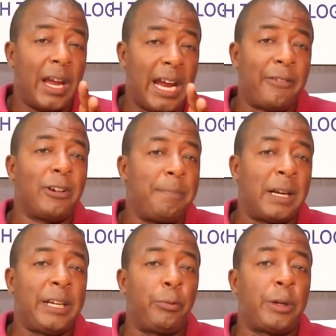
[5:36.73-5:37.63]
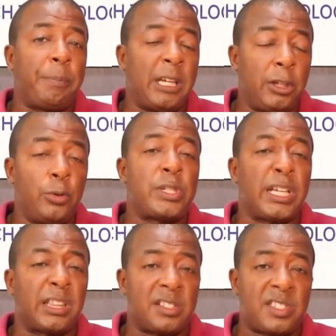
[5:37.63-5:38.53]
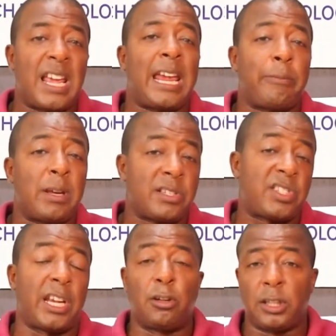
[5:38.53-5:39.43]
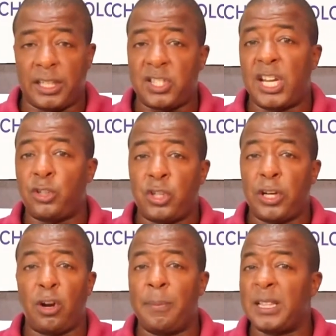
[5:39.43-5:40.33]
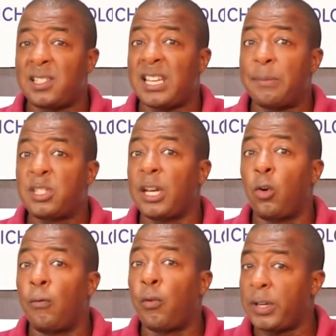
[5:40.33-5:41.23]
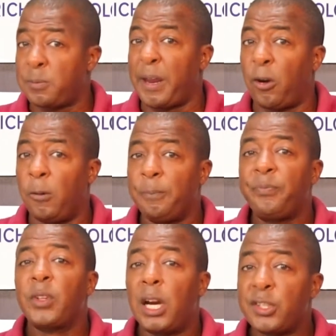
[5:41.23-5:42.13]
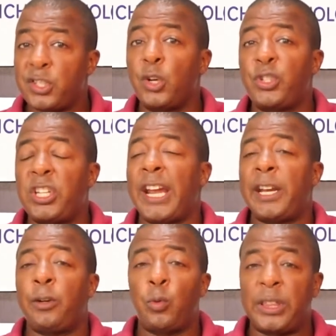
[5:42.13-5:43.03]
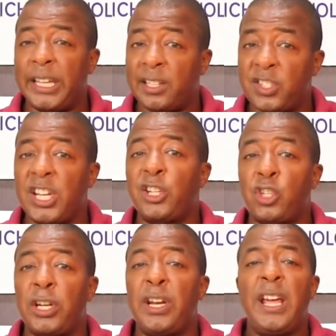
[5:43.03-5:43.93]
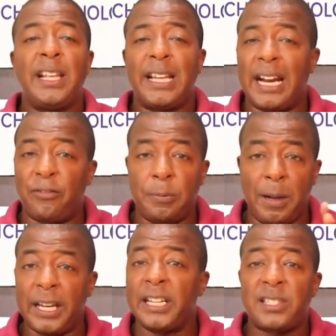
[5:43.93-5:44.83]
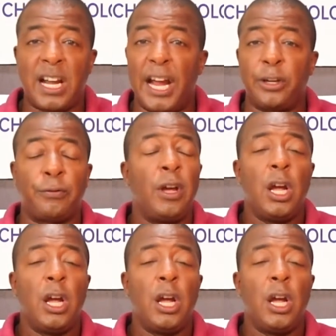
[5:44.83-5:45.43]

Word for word: Everybody would be using the same single extension, I mean, the same single voicemail associated with the extension that everybody is kind of